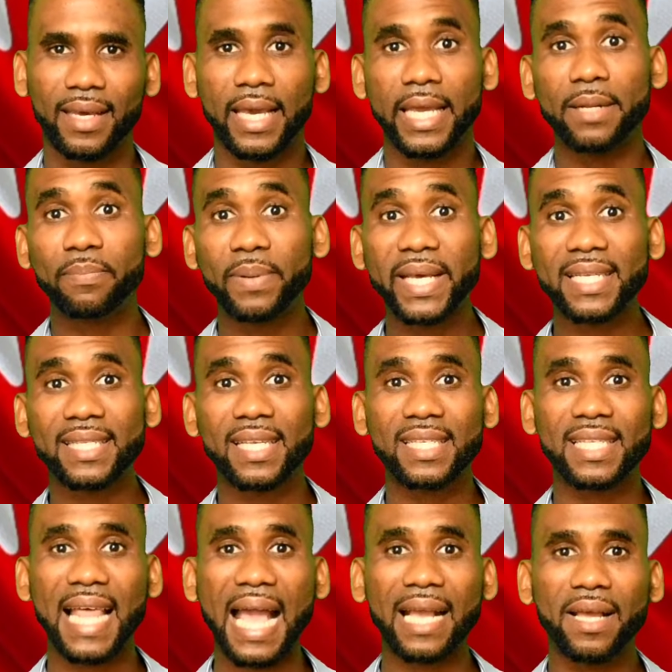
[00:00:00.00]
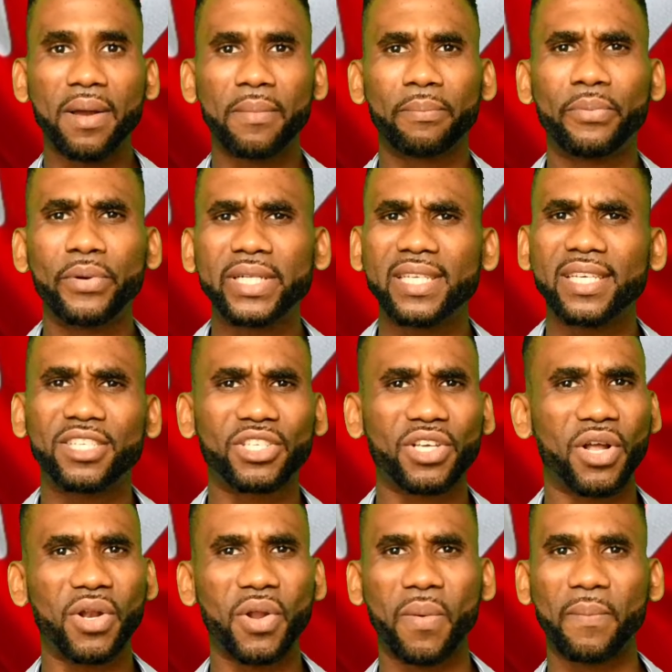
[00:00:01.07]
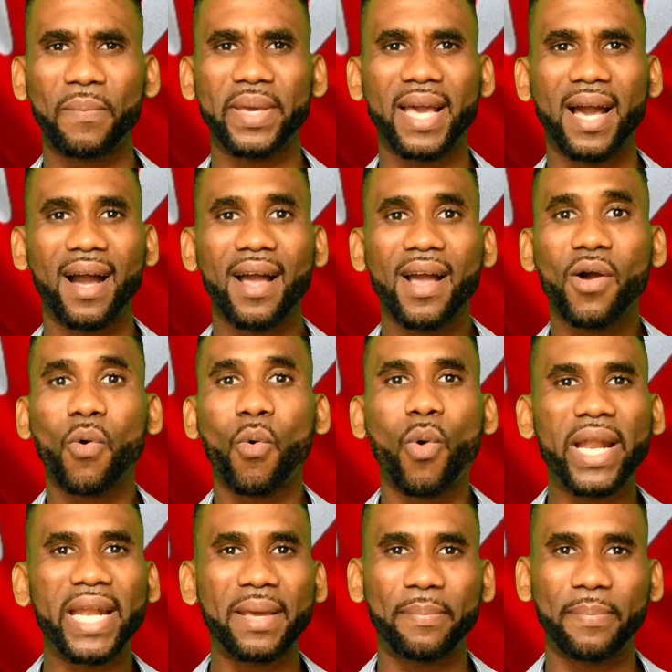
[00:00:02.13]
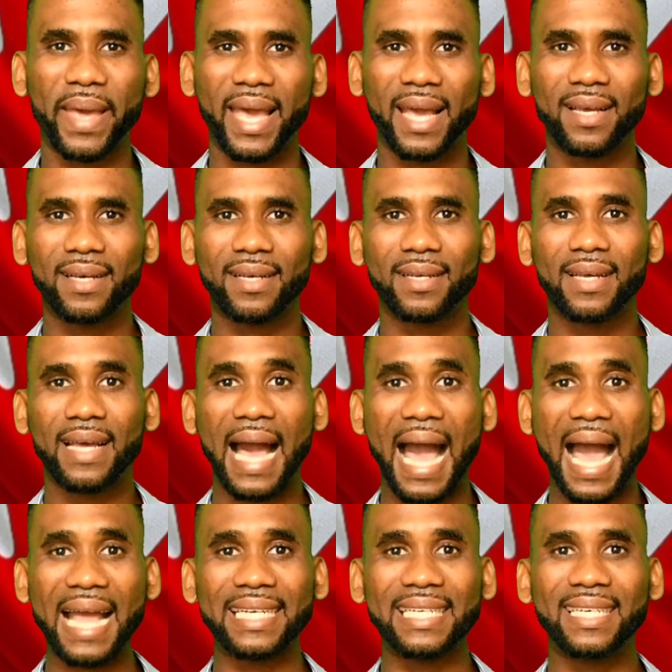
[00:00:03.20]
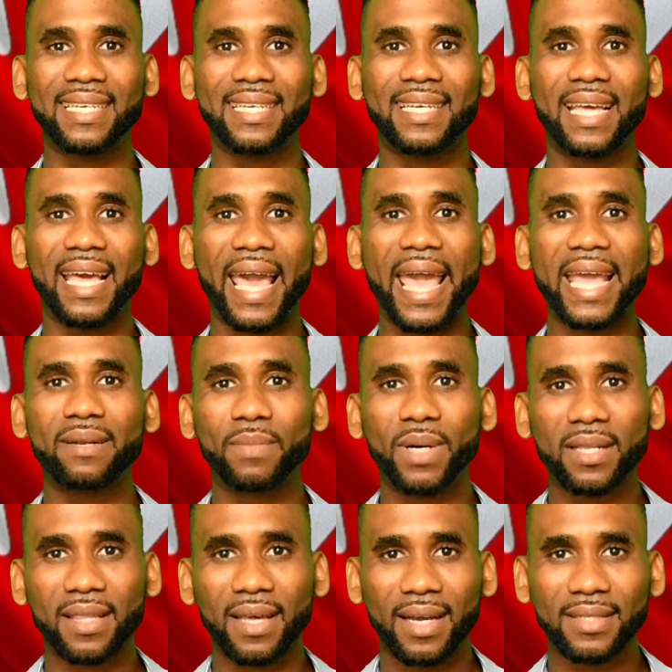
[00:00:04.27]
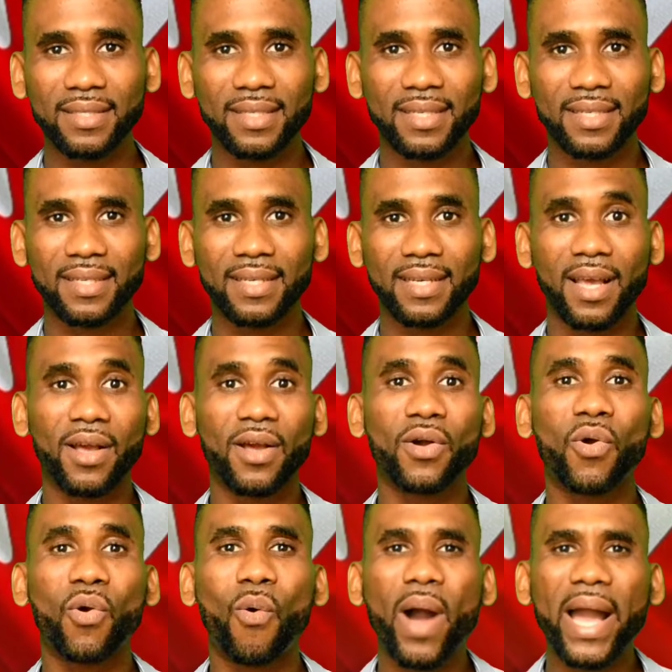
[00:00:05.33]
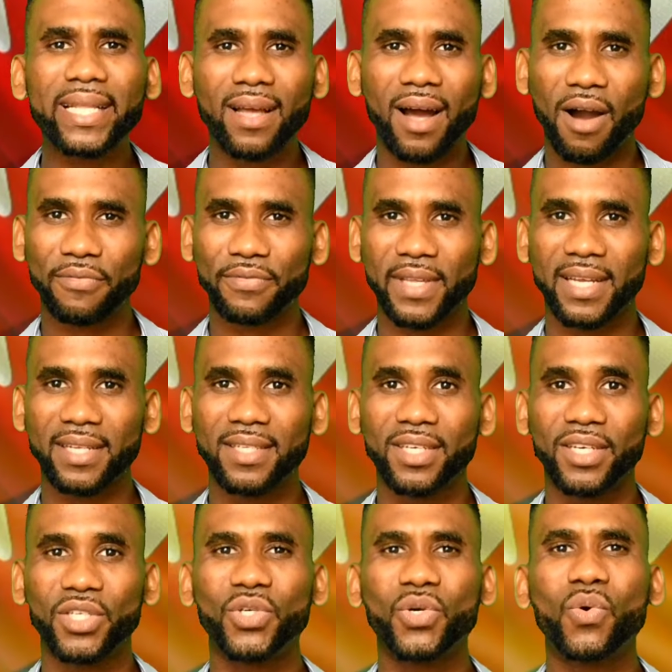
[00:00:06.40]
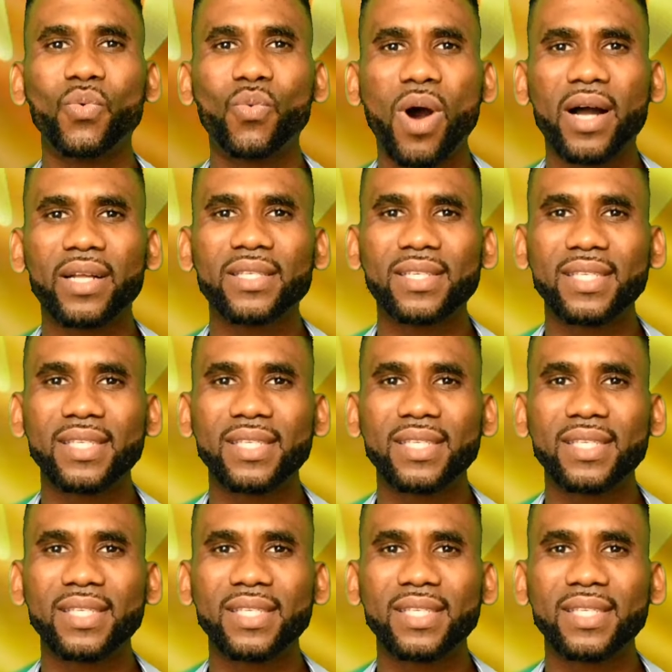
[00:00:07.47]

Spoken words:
in places like British Columbia, Winnipeg, and Edmonton, quite often you want to